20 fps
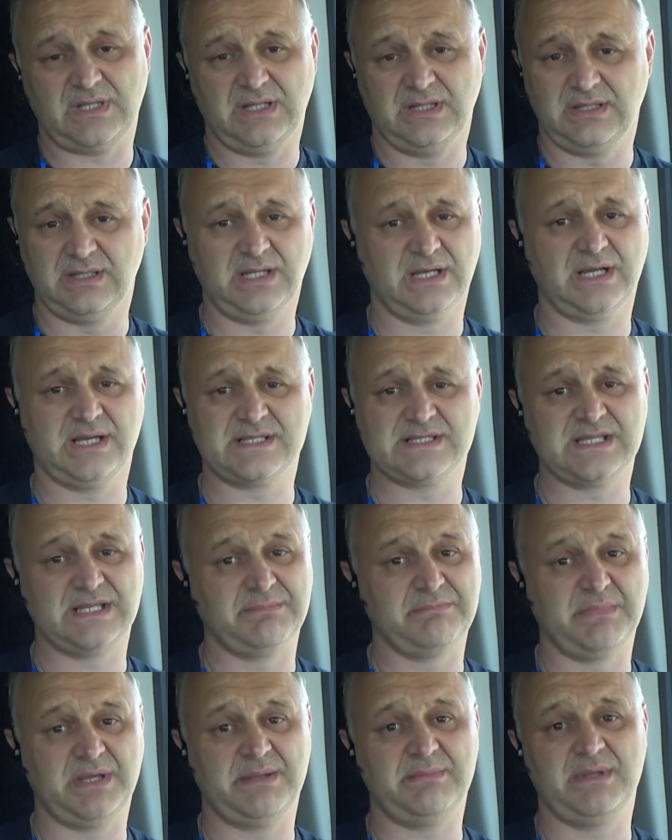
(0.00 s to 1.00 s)
Like I
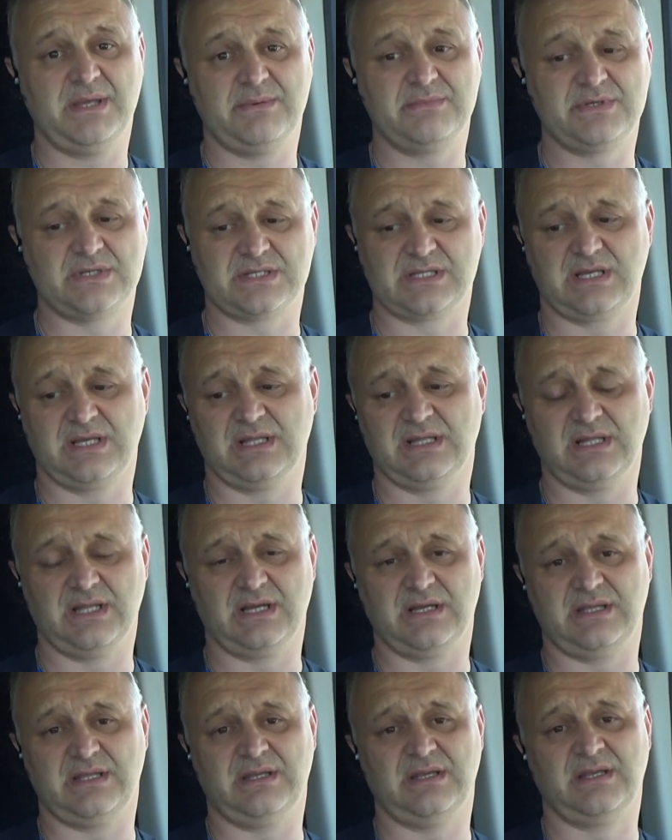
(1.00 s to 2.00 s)
said, maybe I'm just got
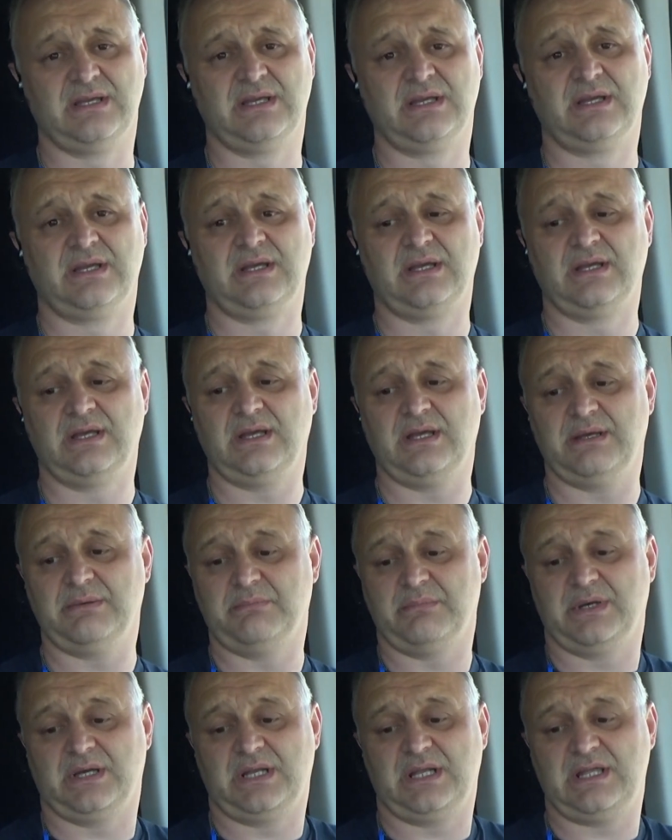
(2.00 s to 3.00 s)
lucky.
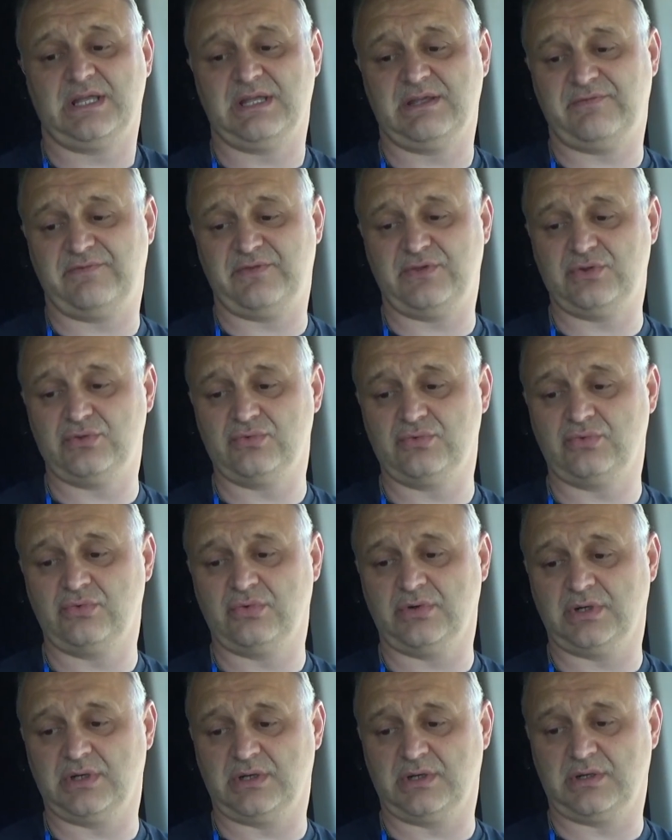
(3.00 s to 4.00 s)
But if you
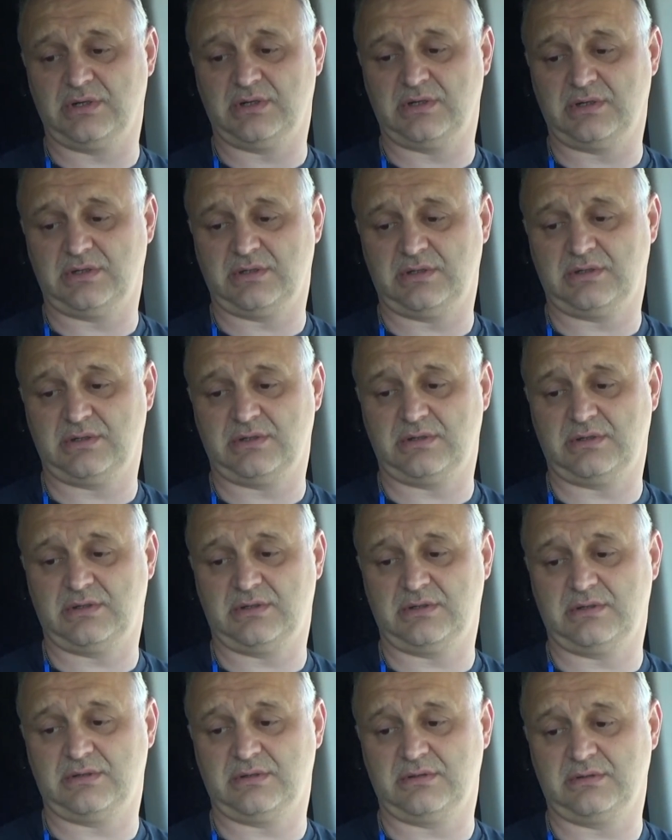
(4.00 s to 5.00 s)

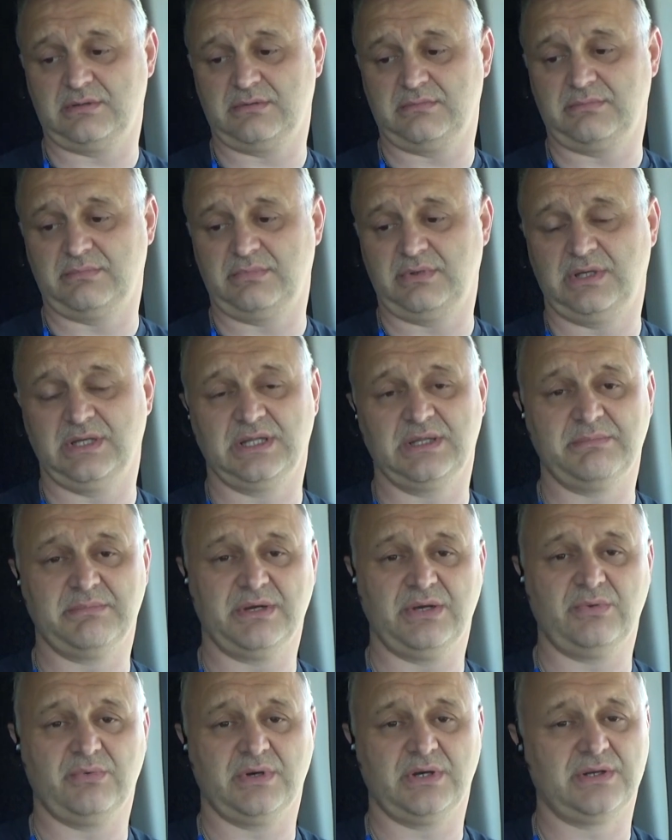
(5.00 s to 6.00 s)
are gonna
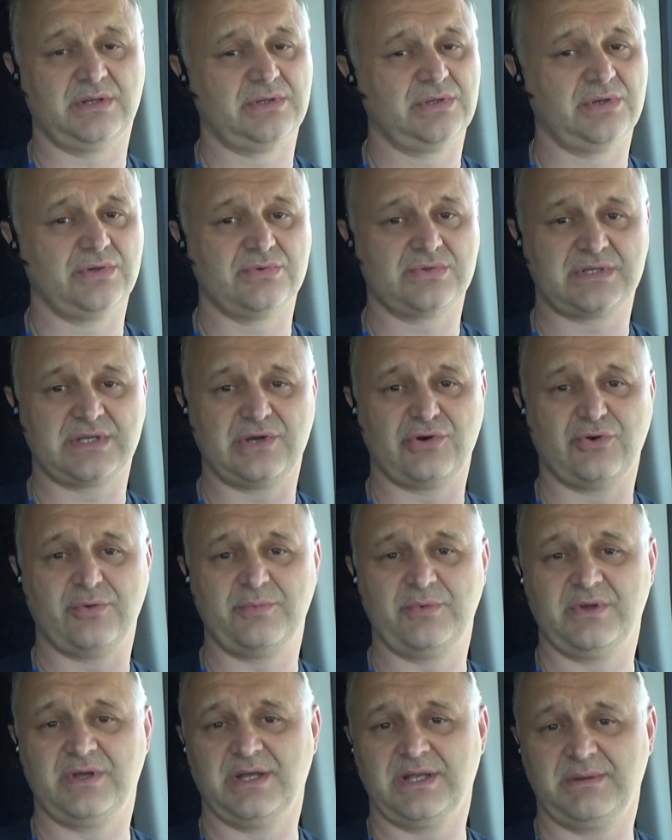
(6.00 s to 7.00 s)
buy one of those, I
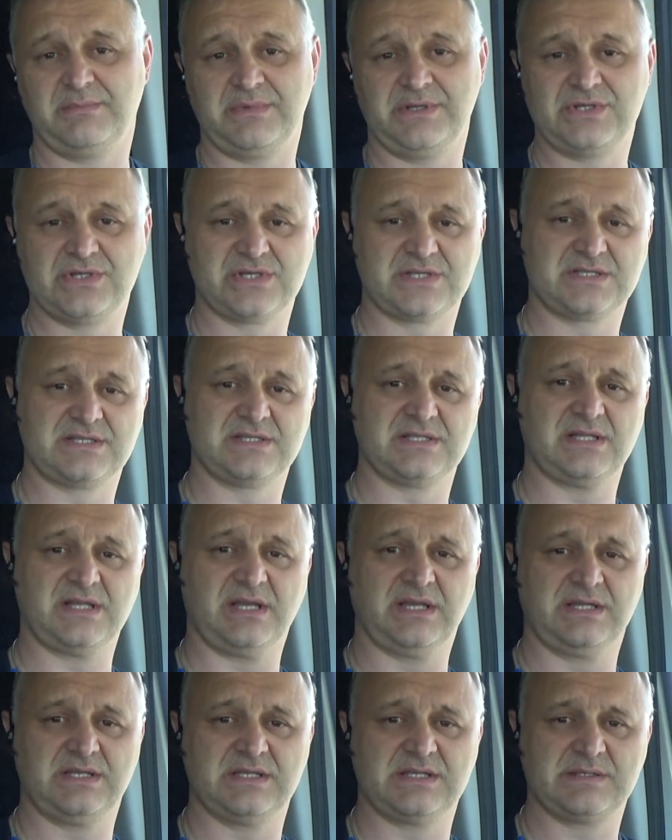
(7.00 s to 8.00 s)
hope you're gonna be just as
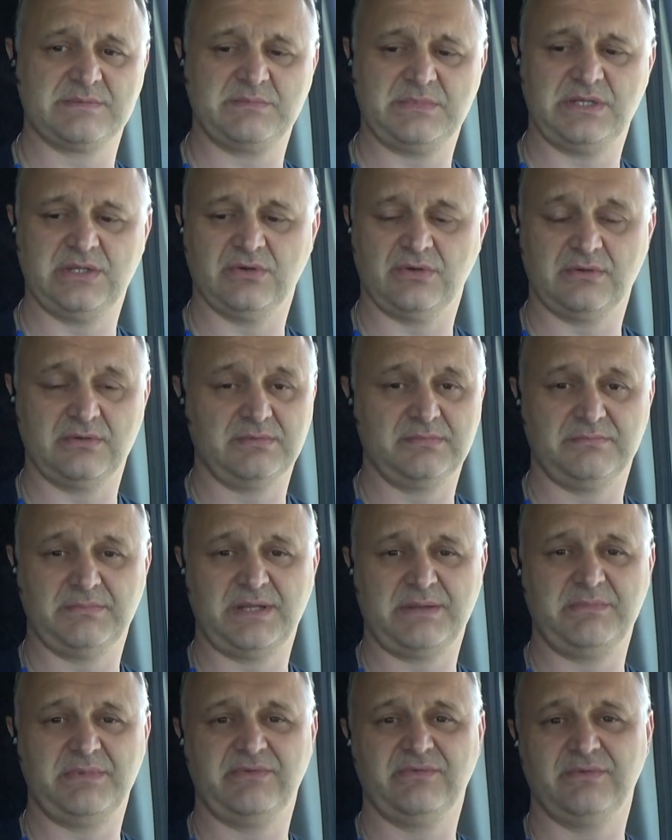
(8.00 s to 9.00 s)
lucky as me, or
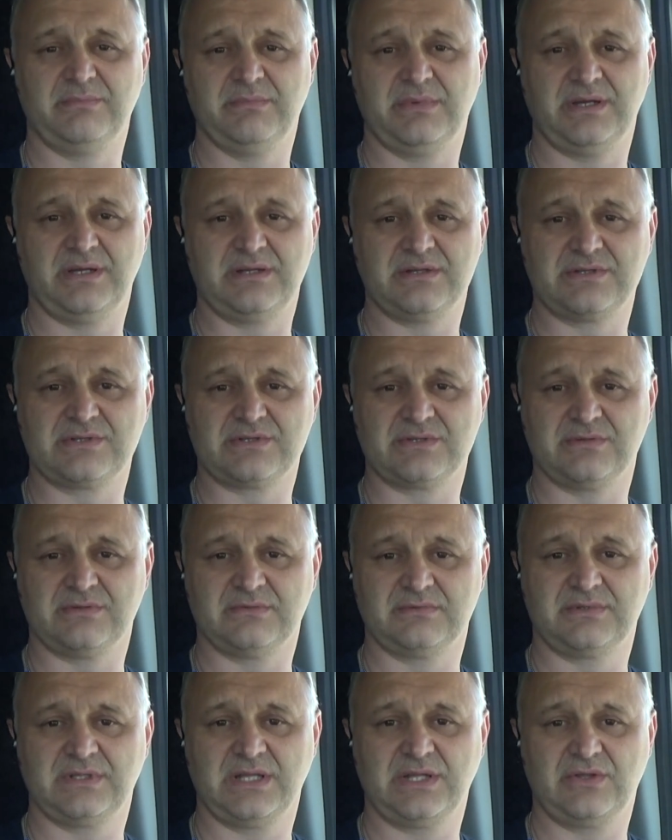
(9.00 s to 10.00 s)
maybe even better. So
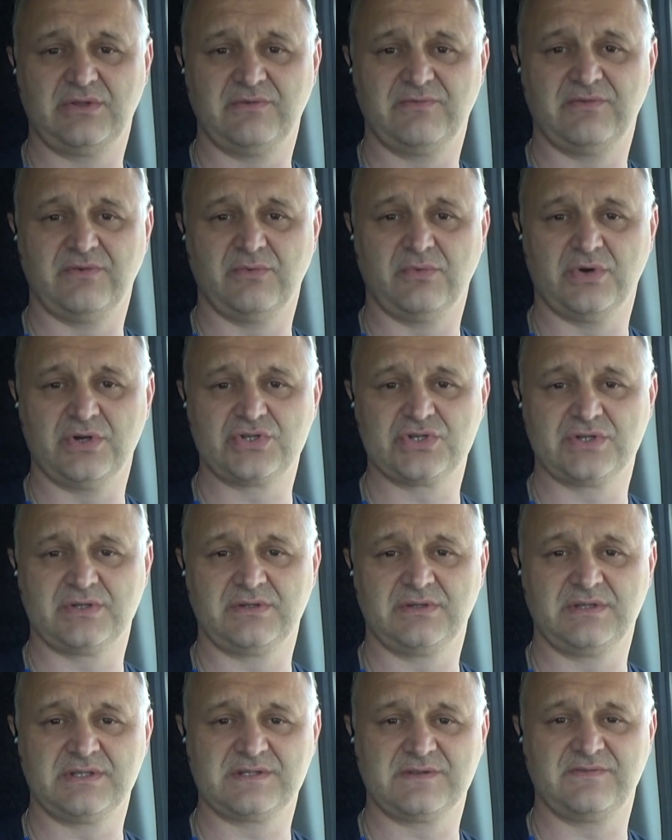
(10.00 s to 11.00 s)
thank you for
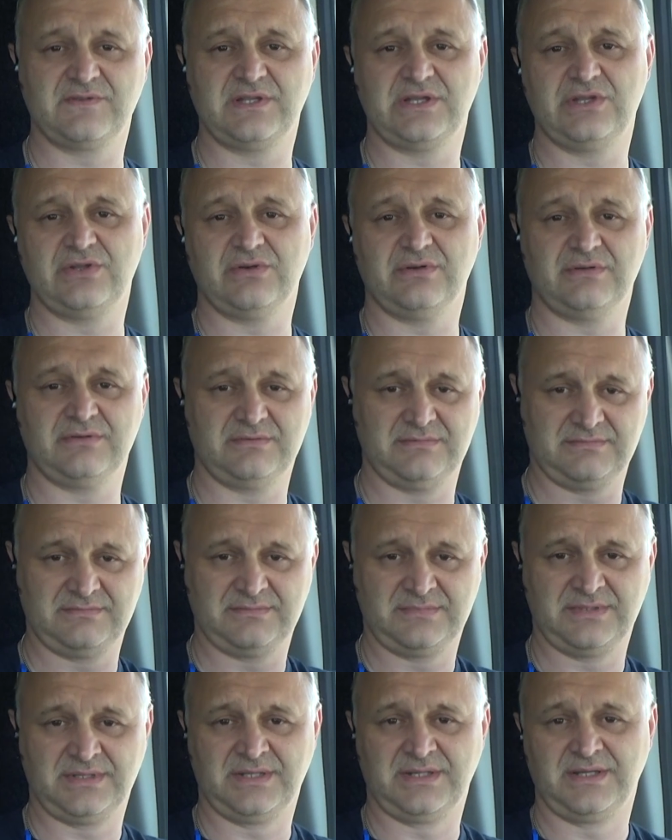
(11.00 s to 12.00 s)
watching this video,
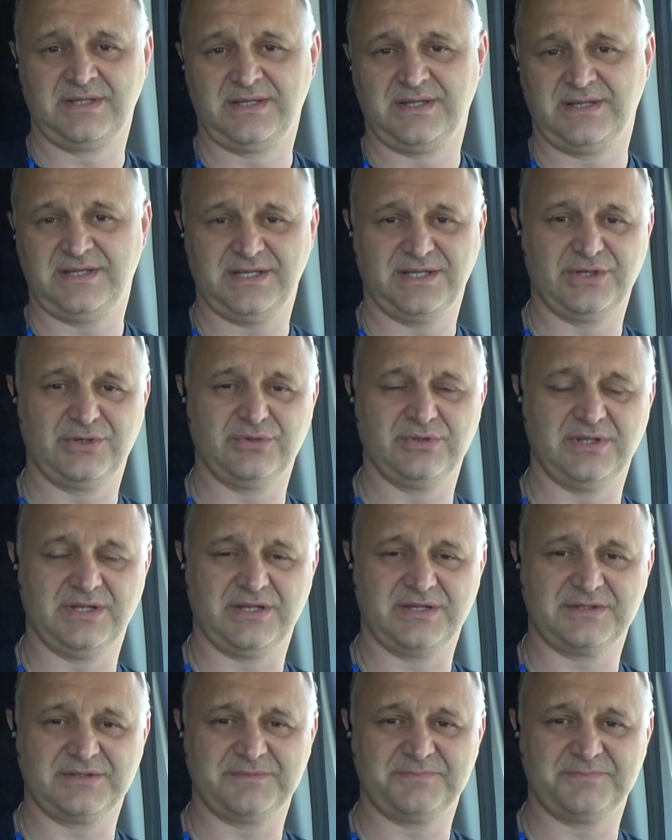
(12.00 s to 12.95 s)
and good luck.